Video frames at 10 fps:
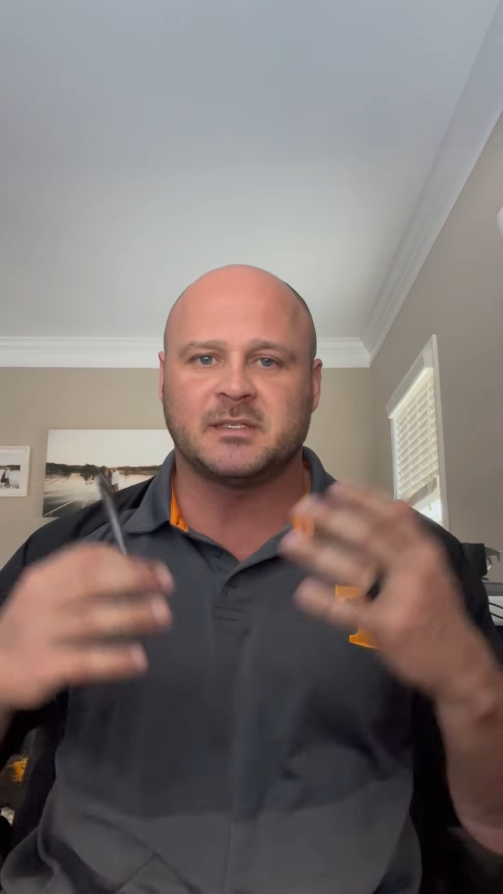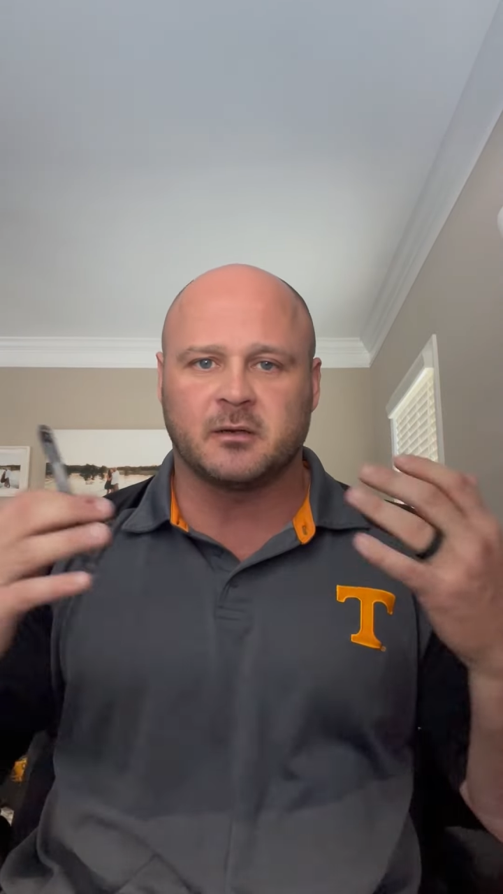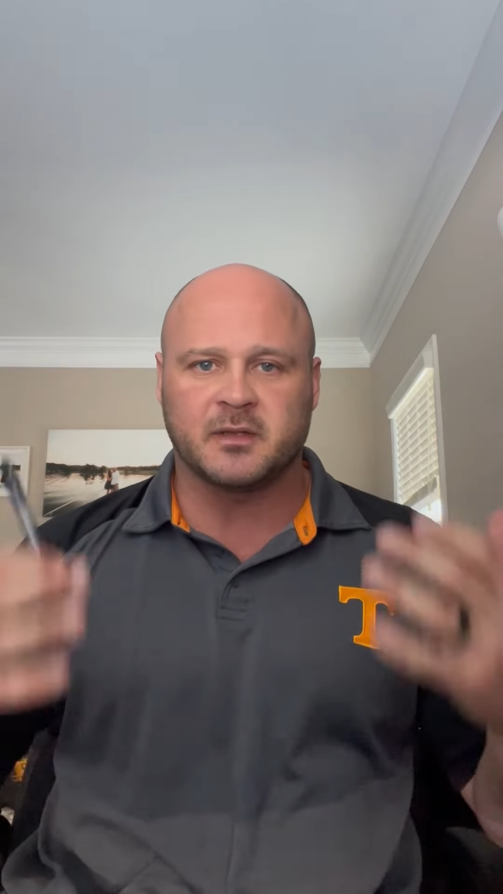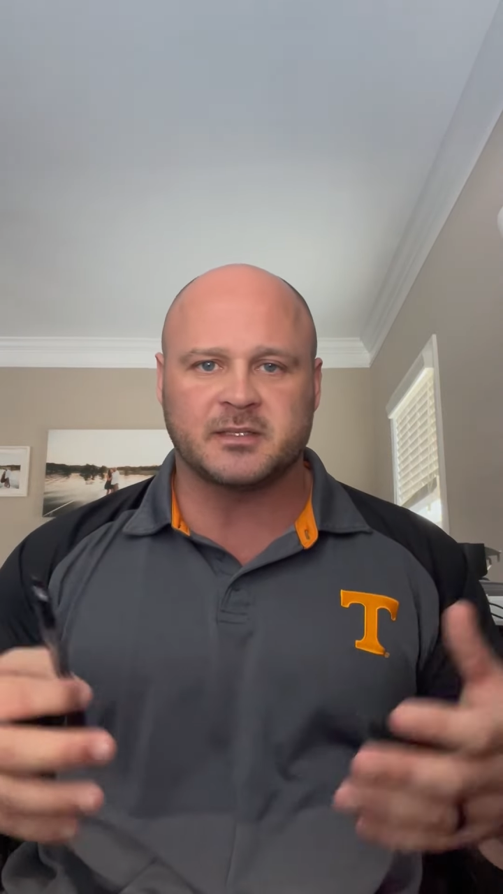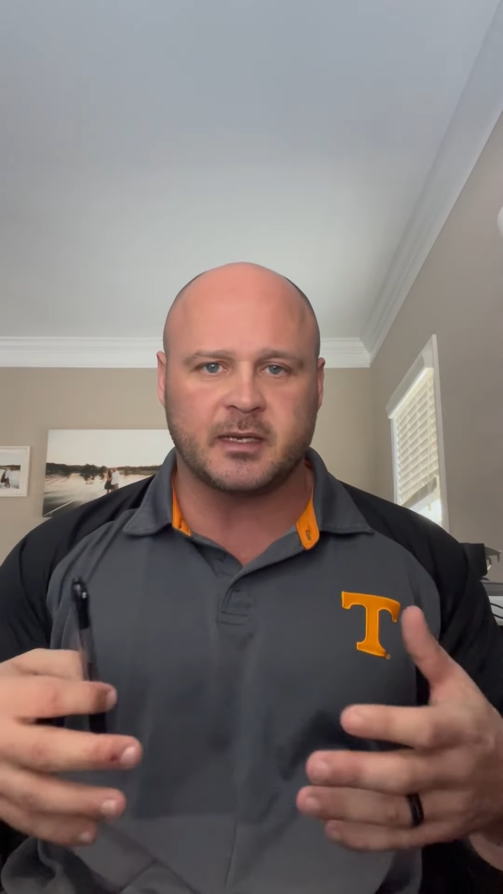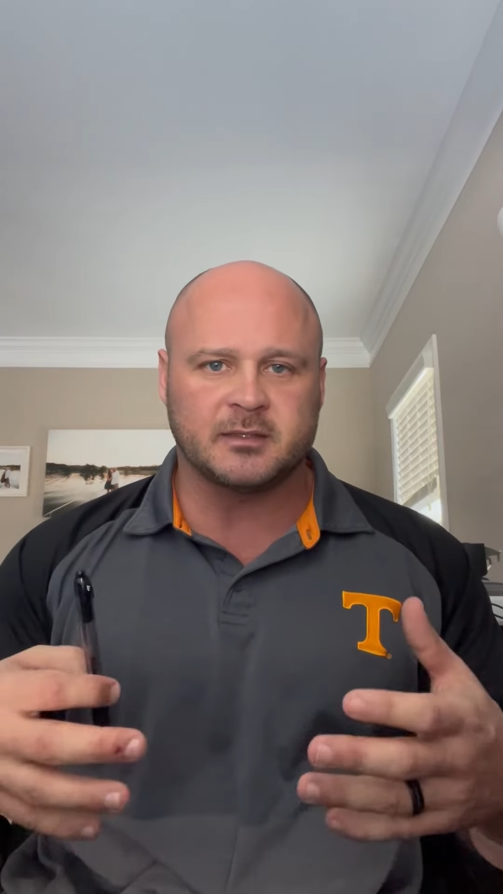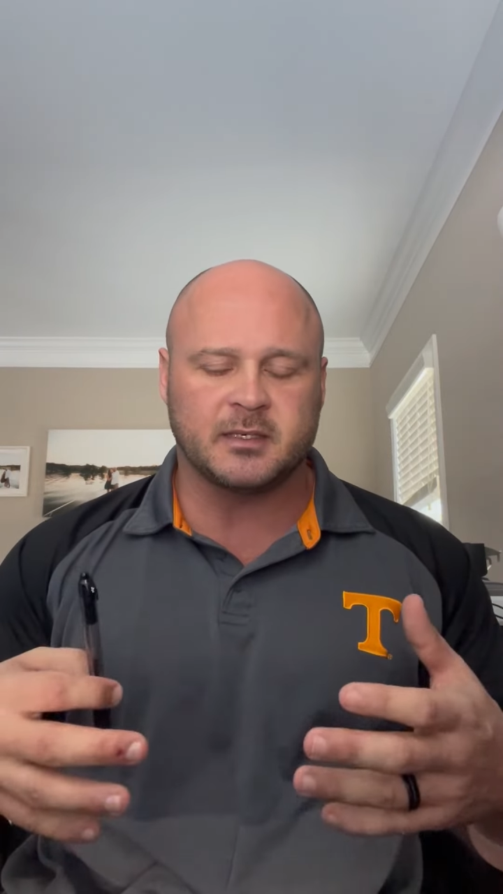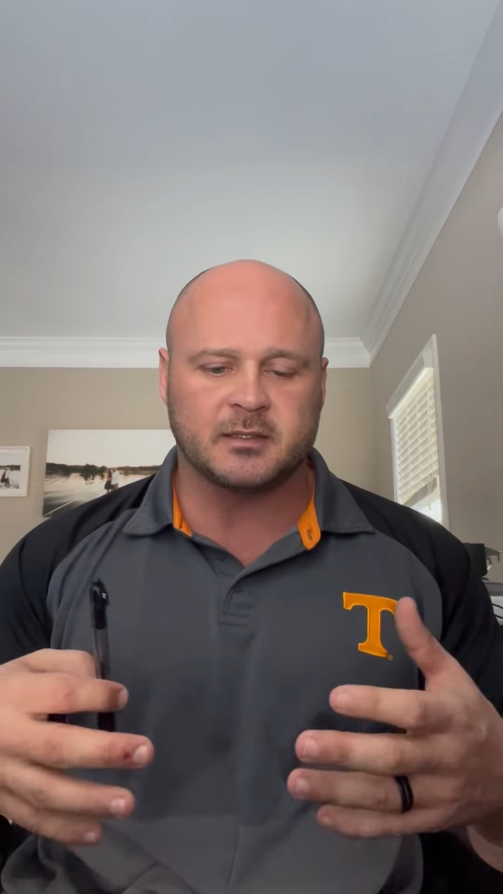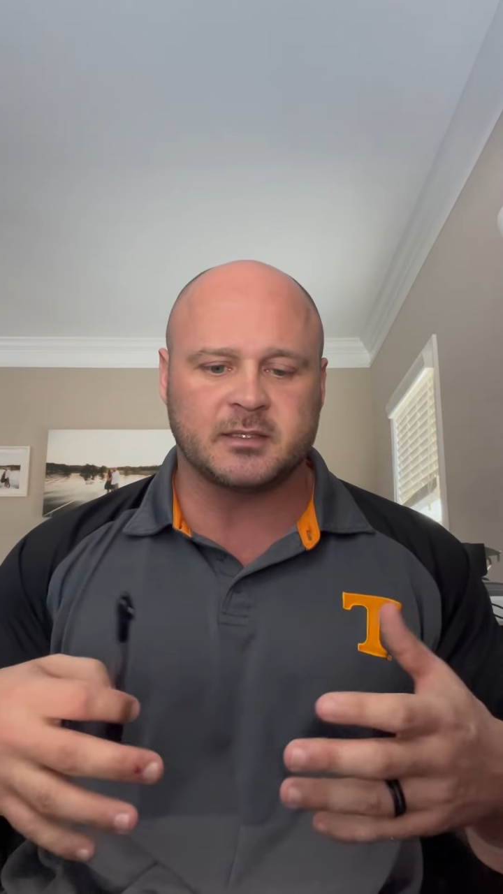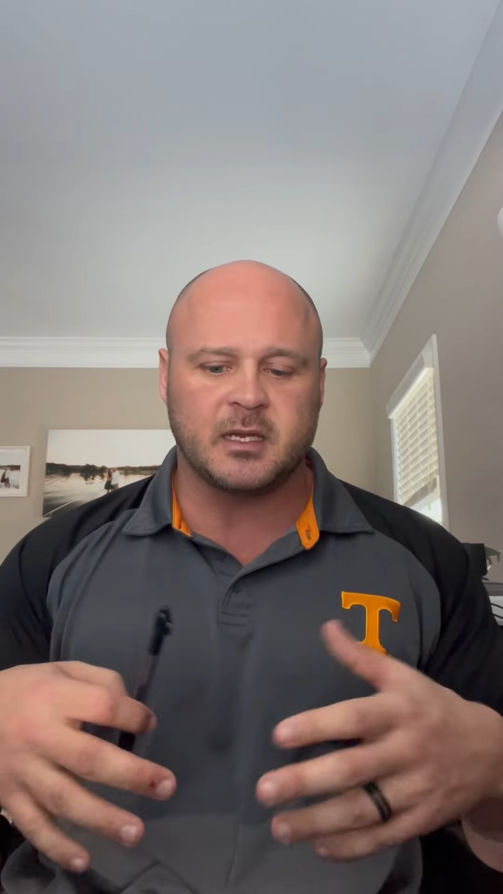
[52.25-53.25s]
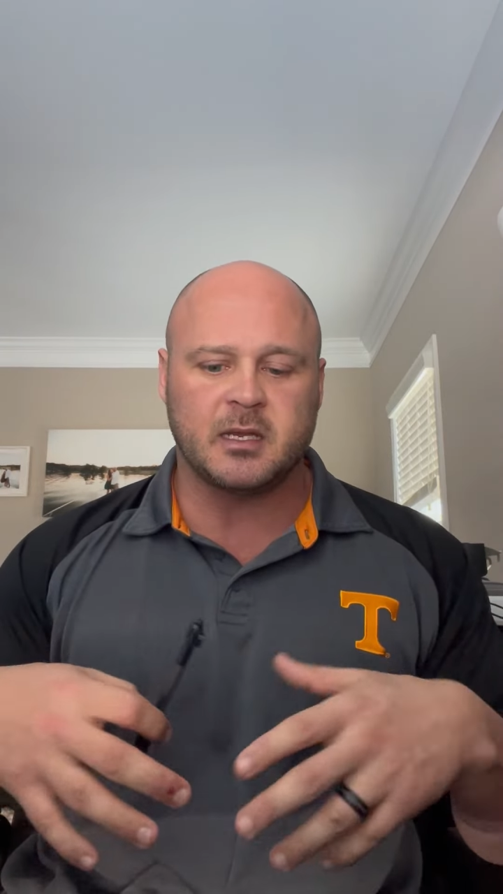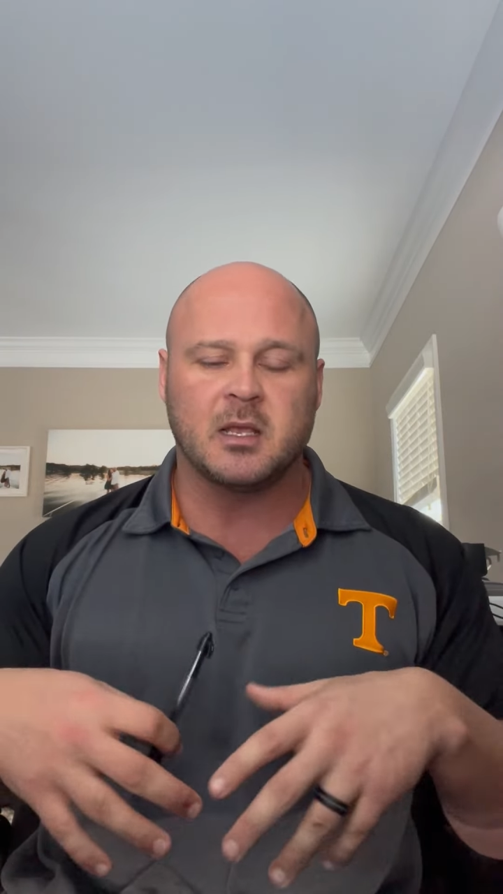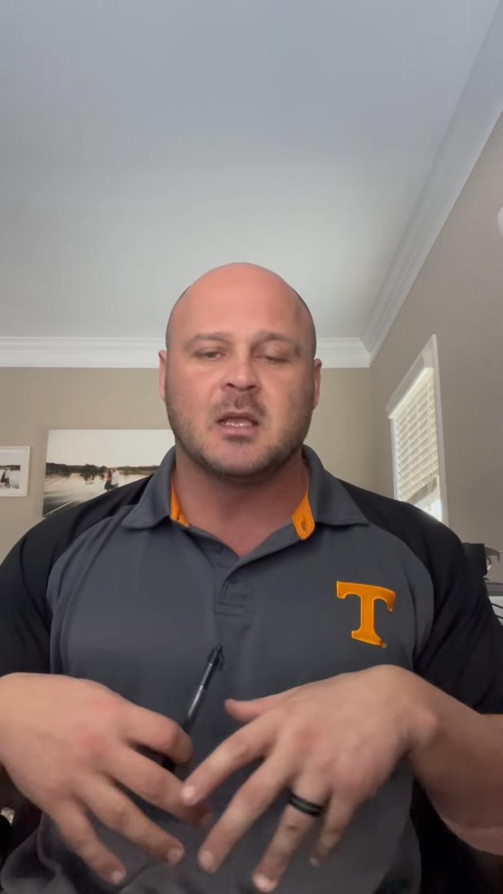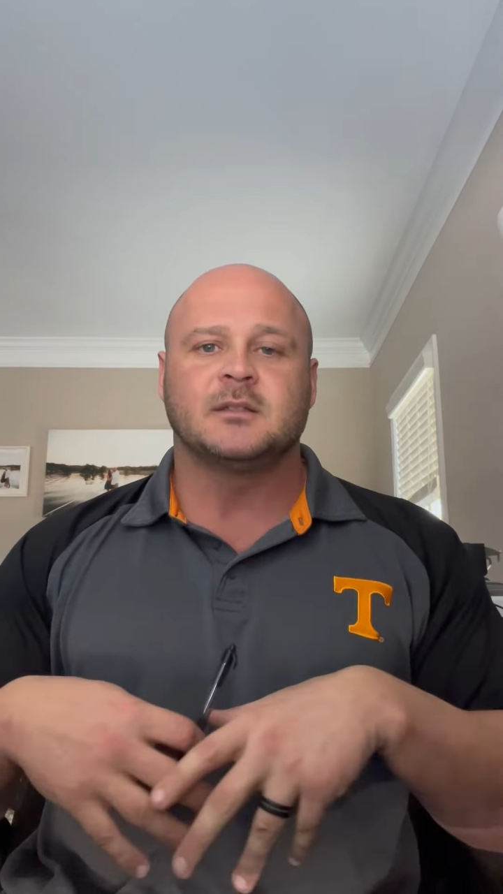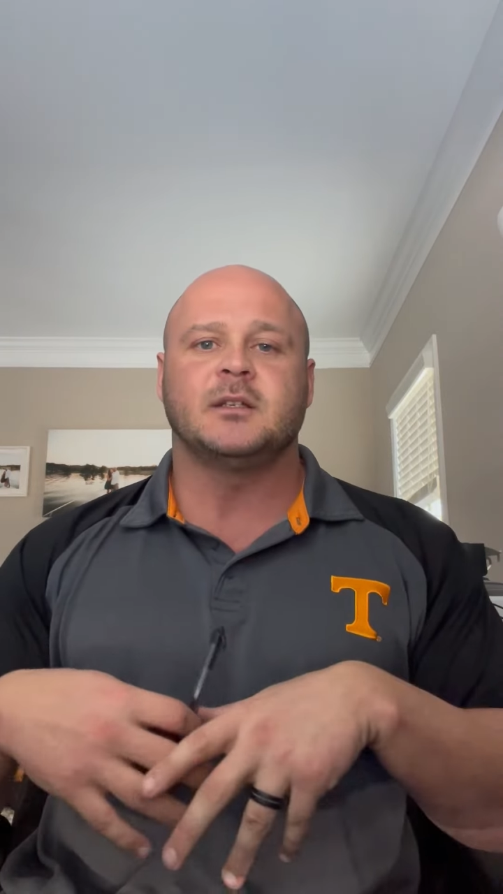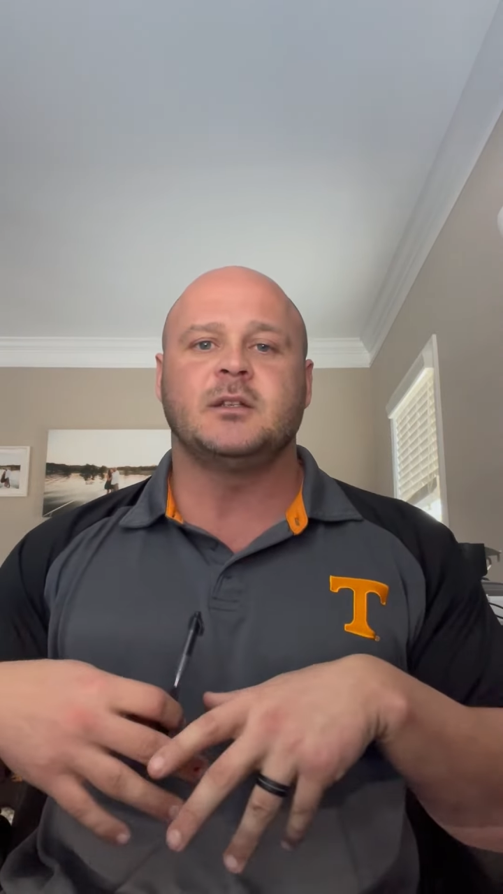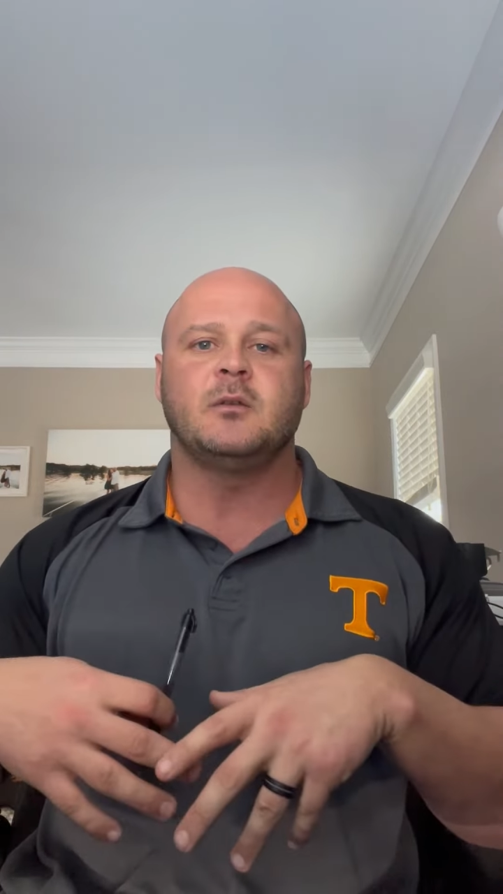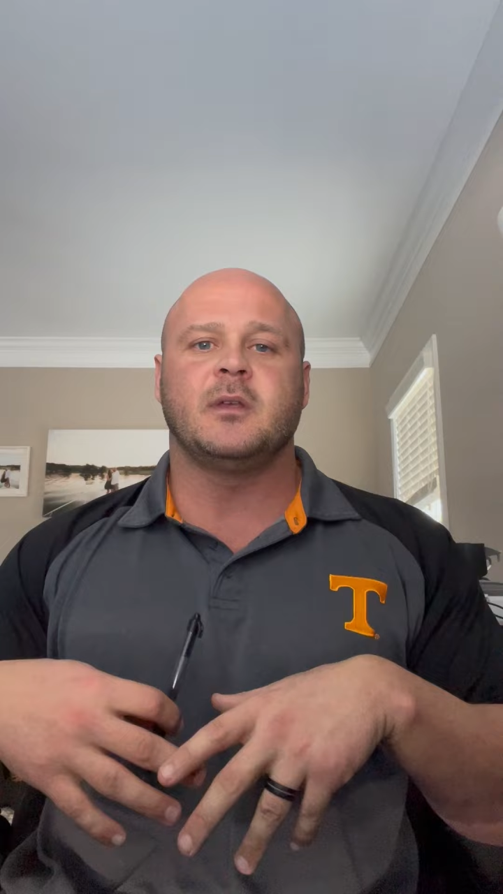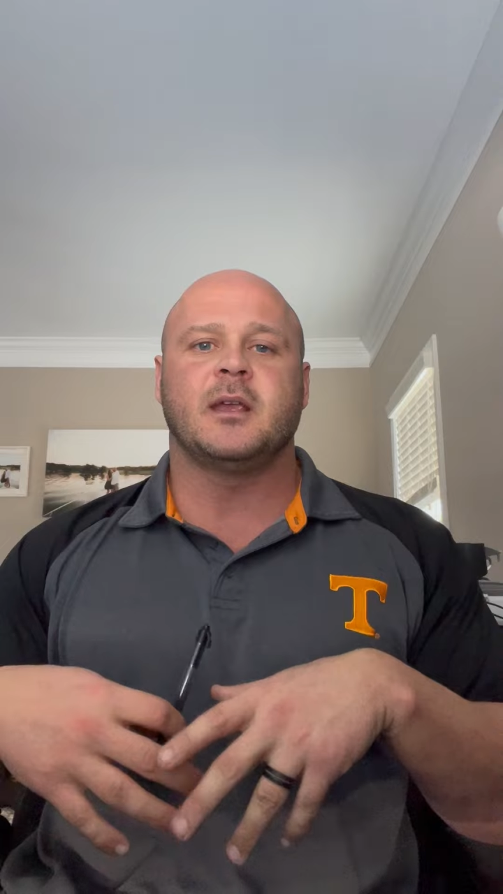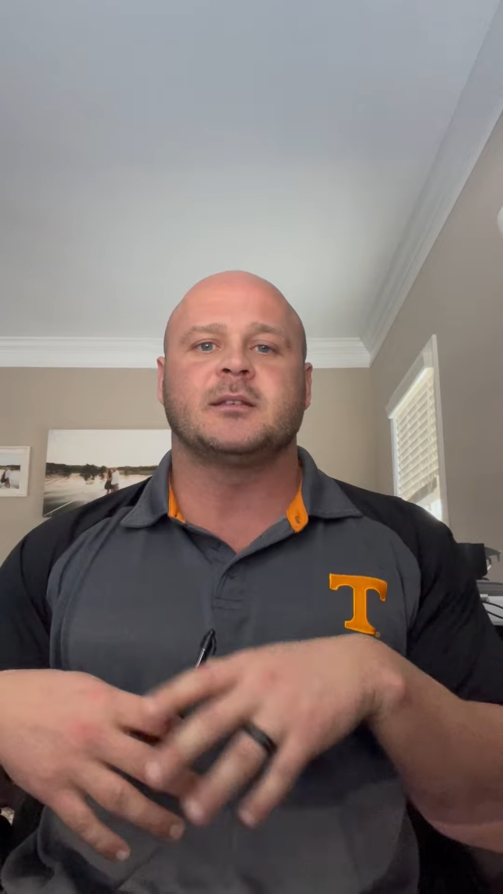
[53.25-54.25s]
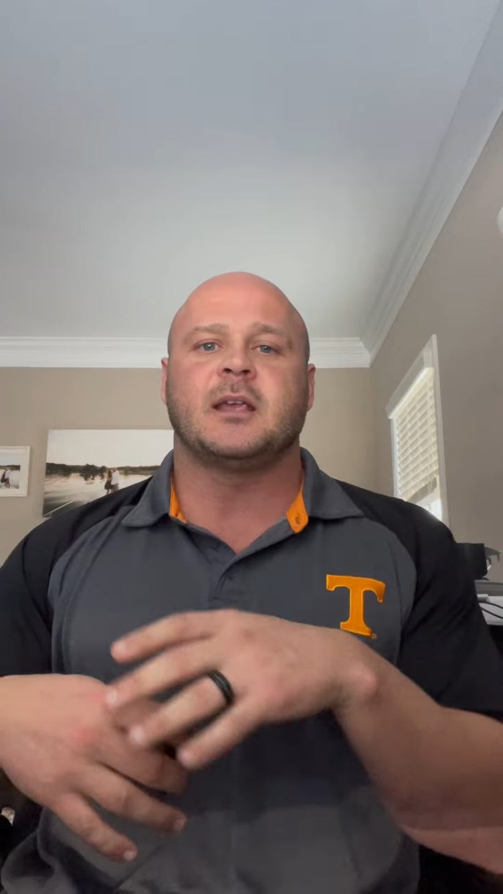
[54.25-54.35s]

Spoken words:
here in the state of Tennessee to do this.